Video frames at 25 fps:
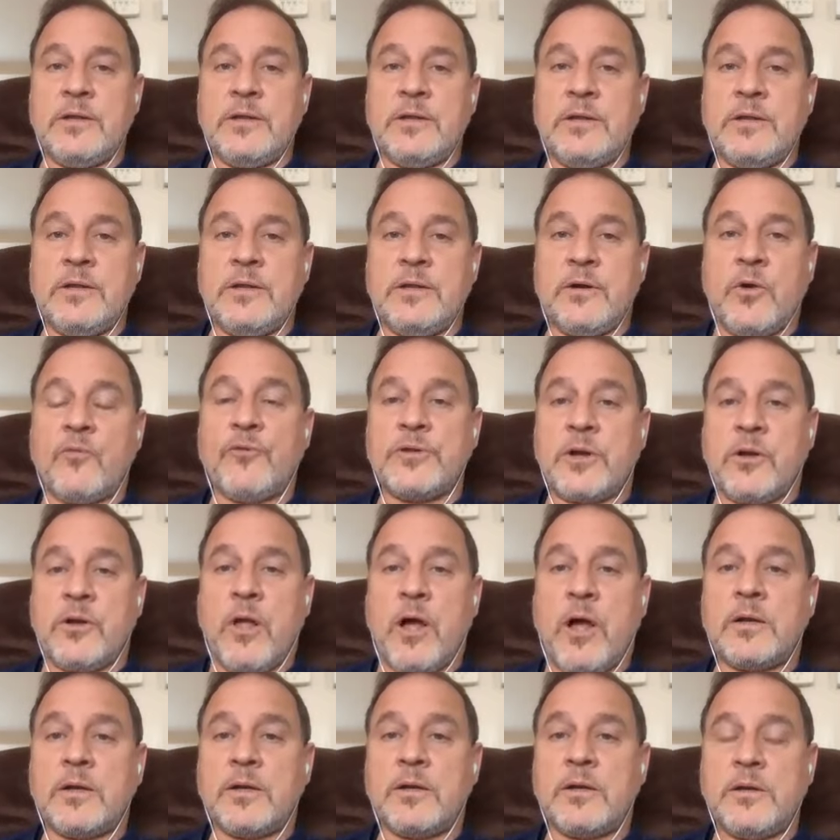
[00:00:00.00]
i looked
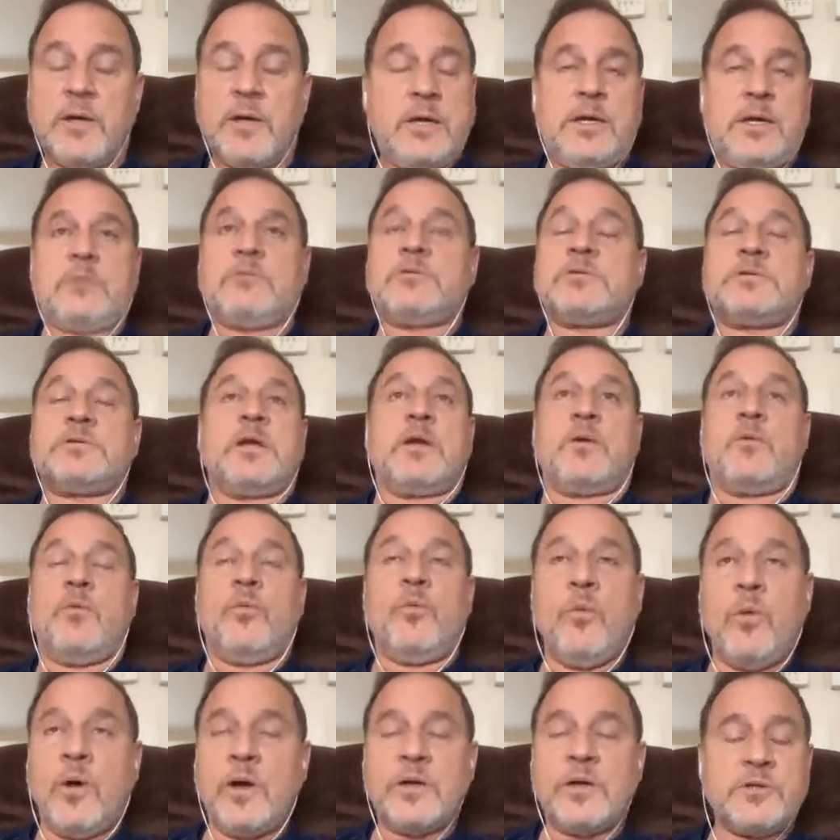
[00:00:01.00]
over at the clock and i was
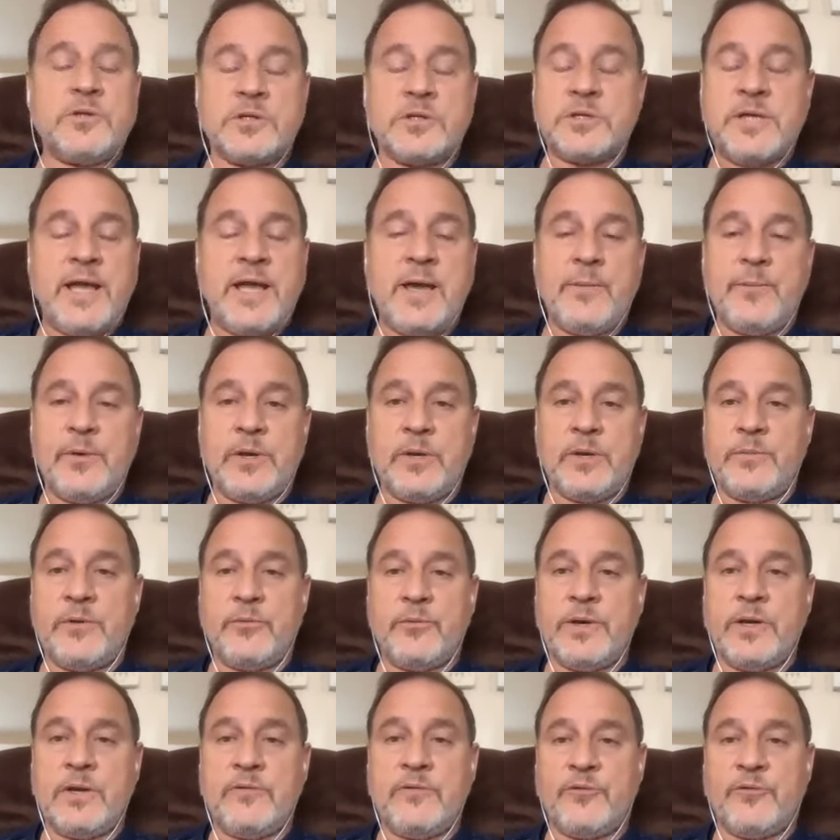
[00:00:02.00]
like what just happened
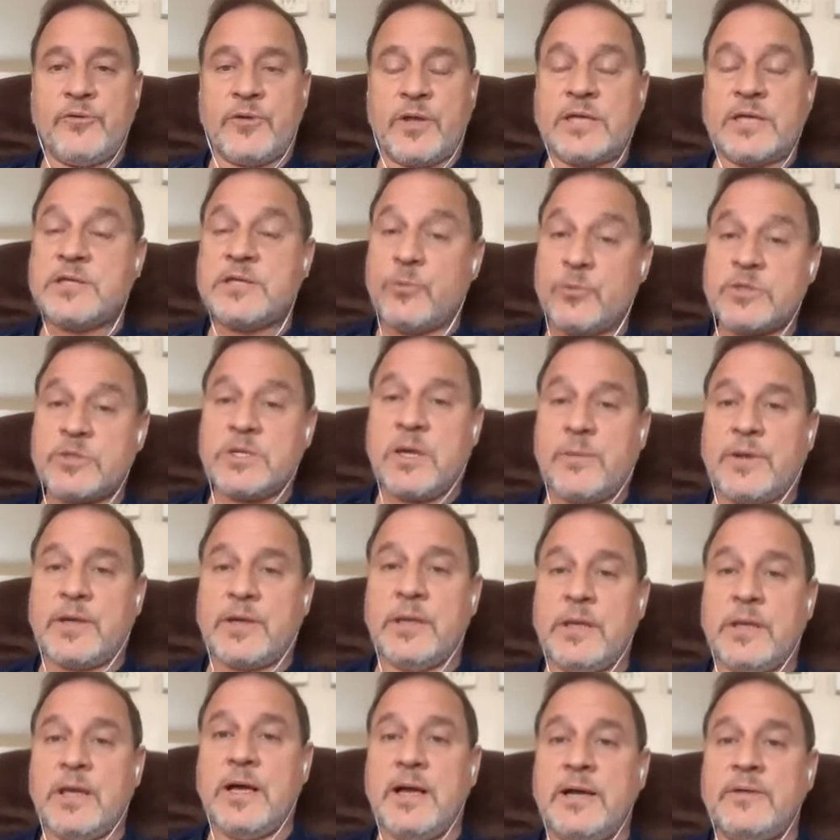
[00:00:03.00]
i've been reading for because it was
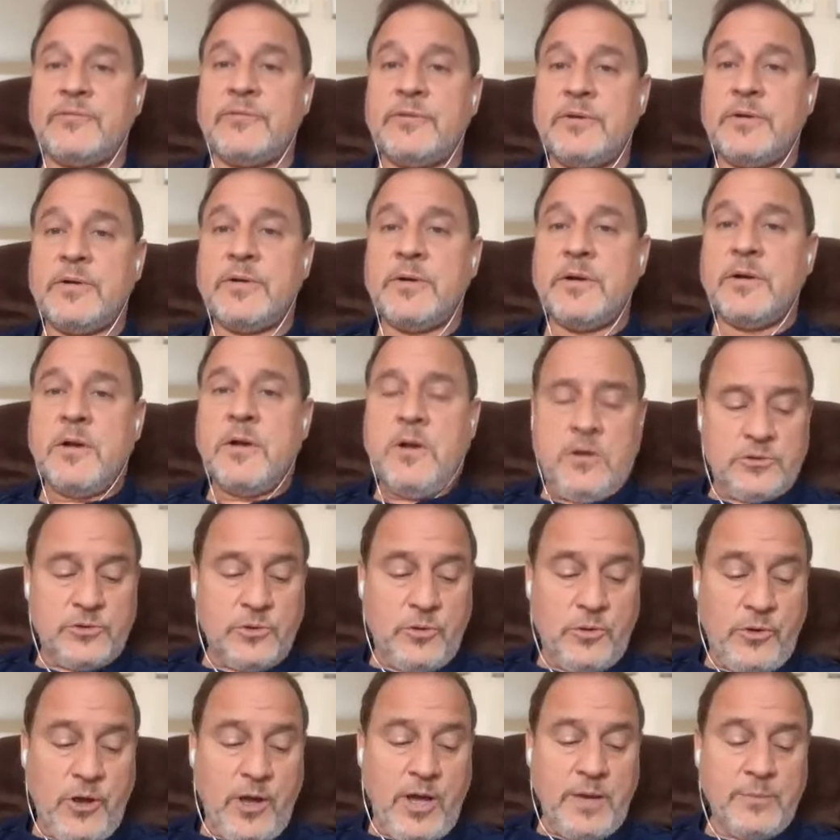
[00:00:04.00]
coming alive
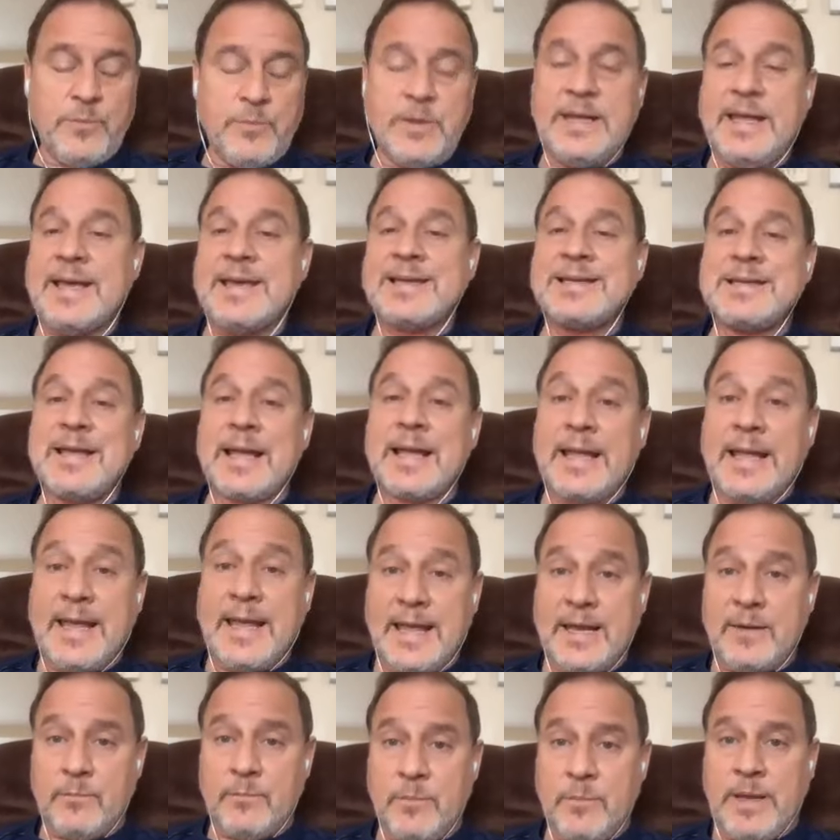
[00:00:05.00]
so God began to
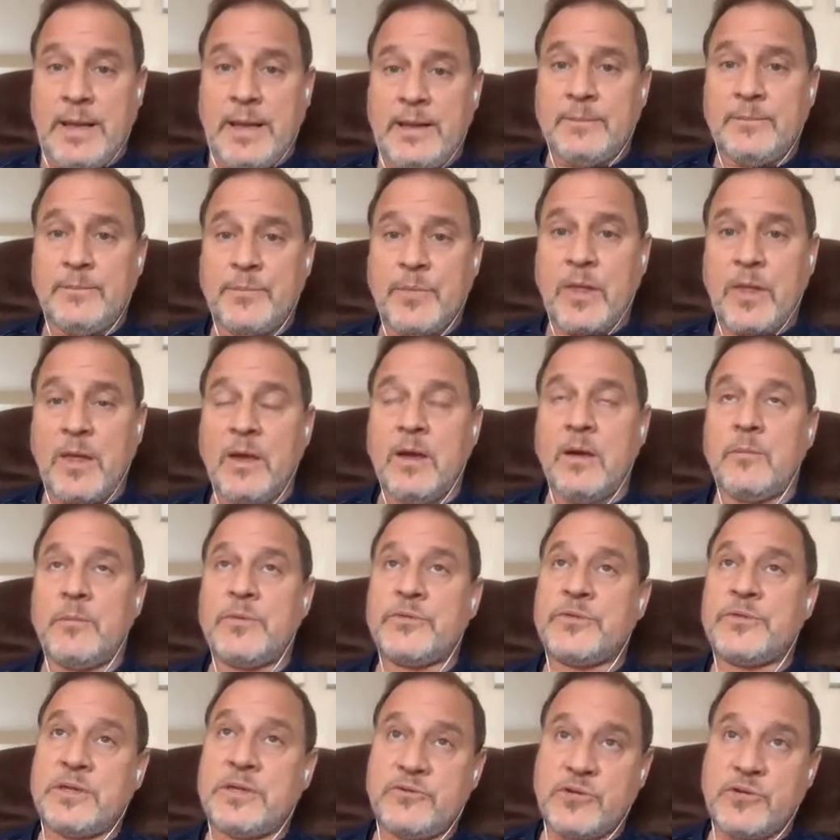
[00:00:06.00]
get me. Uh,
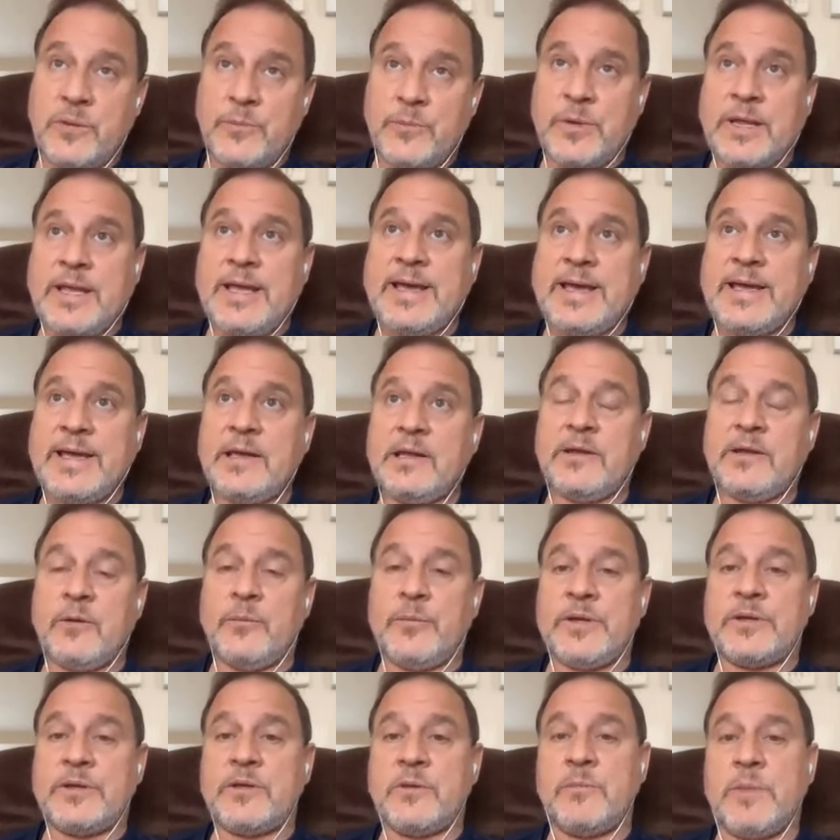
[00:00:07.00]
but then jumping ahead a little
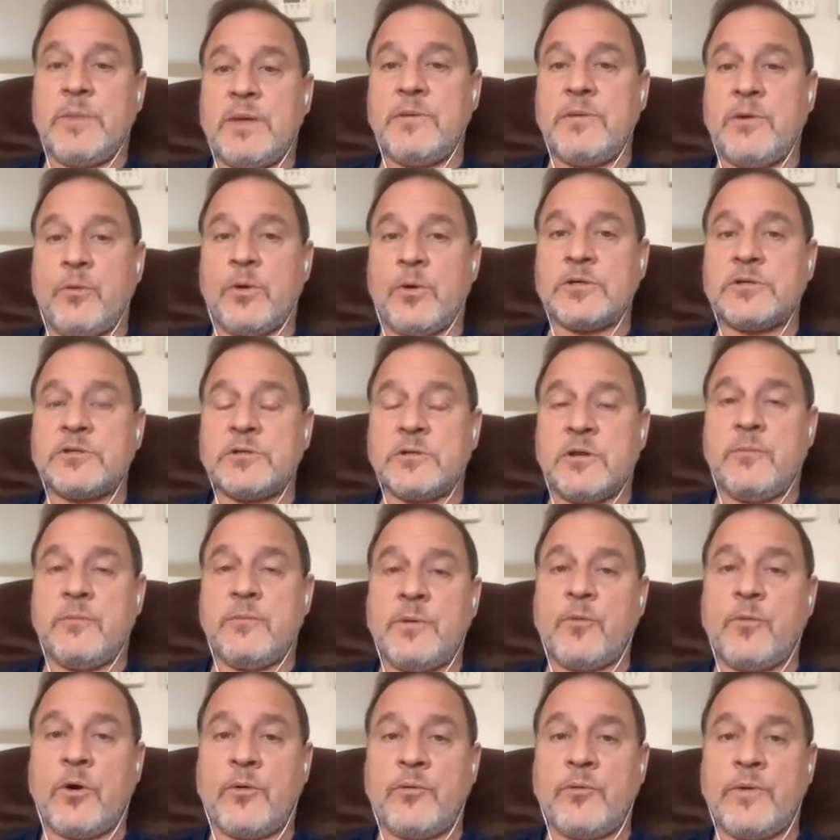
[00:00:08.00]
bit to maybe what's a little
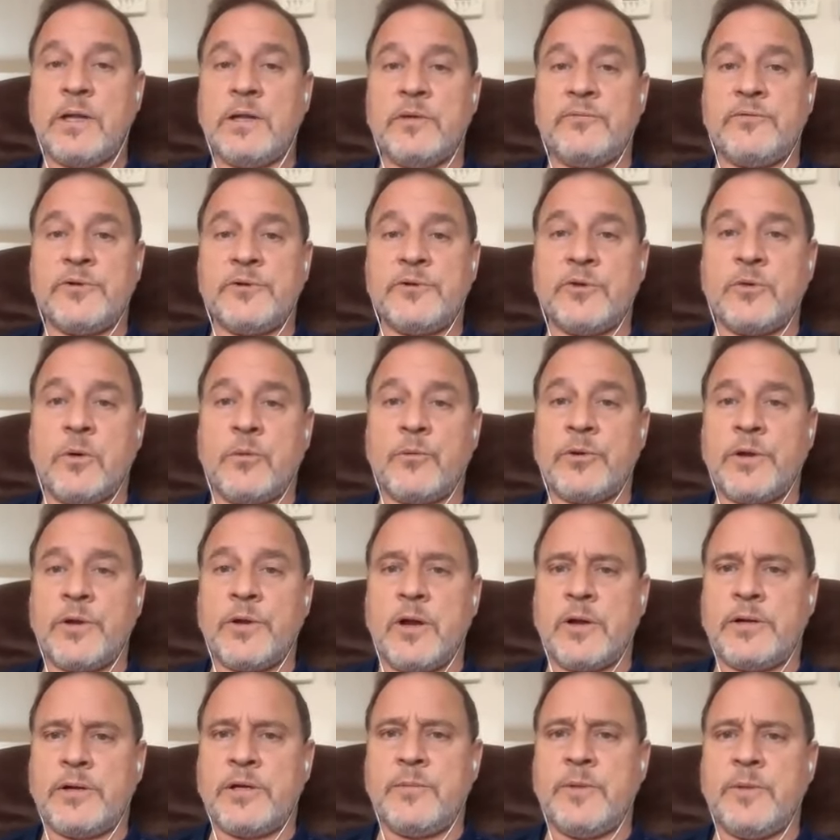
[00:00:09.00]
bit more relevant to what we're
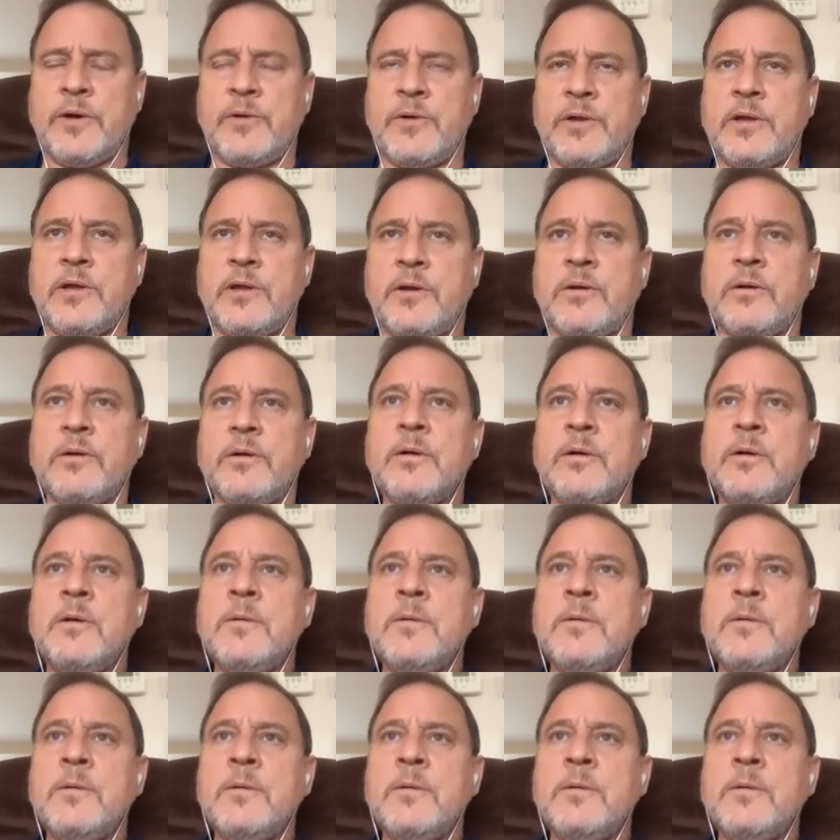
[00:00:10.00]
talking about here,